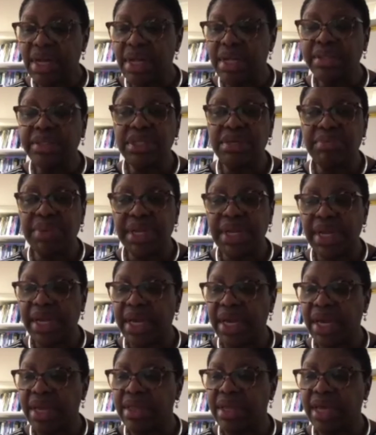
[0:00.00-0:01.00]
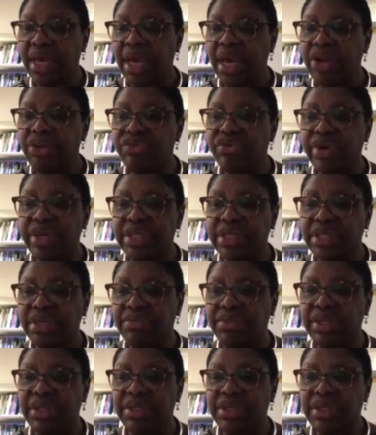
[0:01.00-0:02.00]
ultimately in the interest
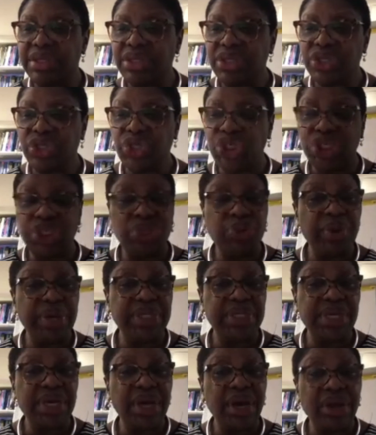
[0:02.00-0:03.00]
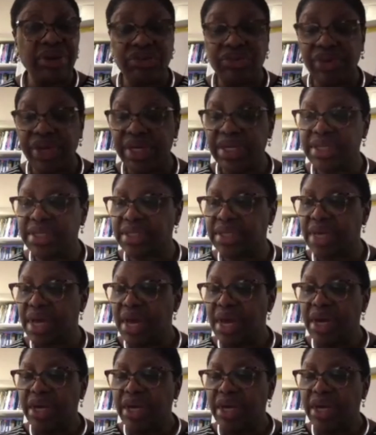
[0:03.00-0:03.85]
of the G20 countries